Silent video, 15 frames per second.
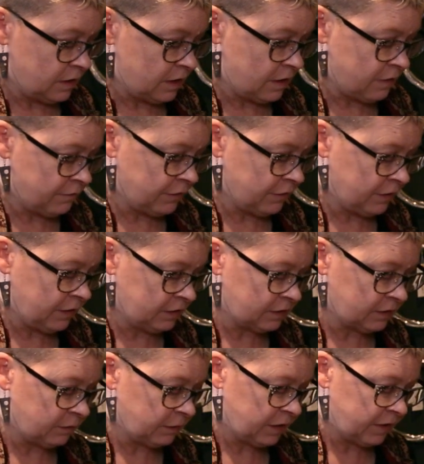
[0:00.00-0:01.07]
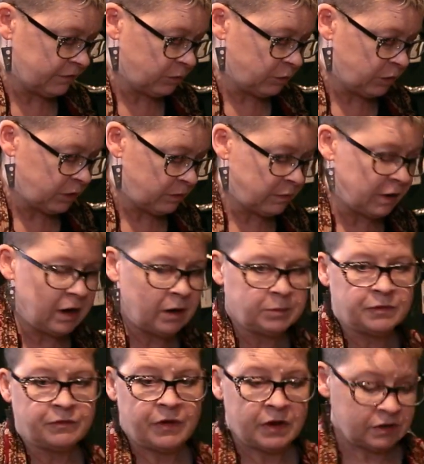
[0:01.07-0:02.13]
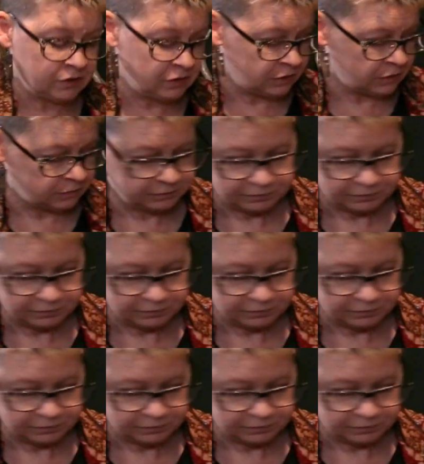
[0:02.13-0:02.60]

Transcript: Now for this, I'm gonna have to put on my optivisor.